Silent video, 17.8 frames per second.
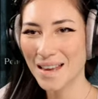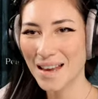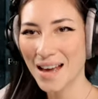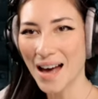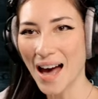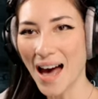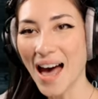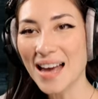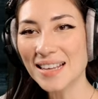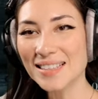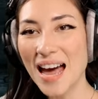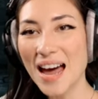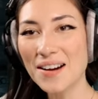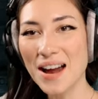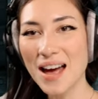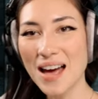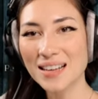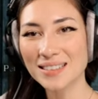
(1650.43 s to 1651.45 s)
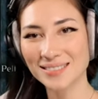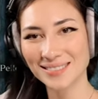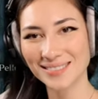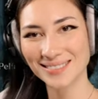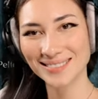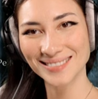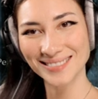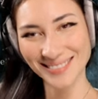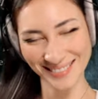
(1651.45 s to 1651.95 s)
Hi, Zara!
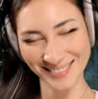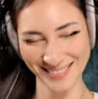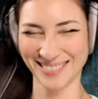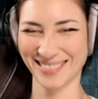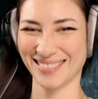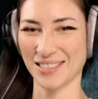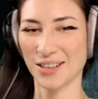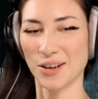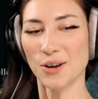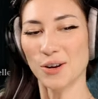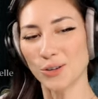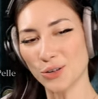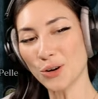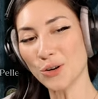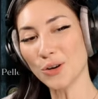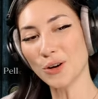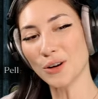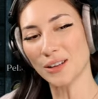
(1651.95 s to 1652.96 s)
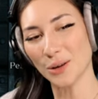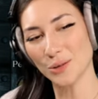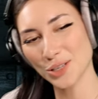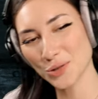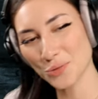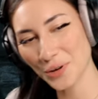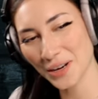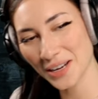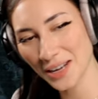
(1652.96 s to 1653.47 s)
Coral! I was just
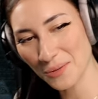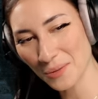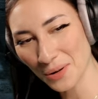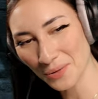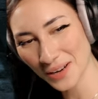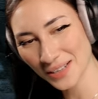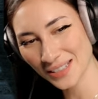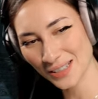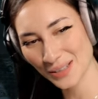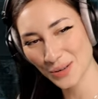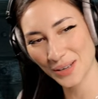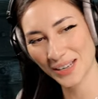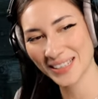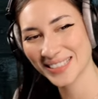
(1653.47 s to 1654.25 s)
reading what reason to...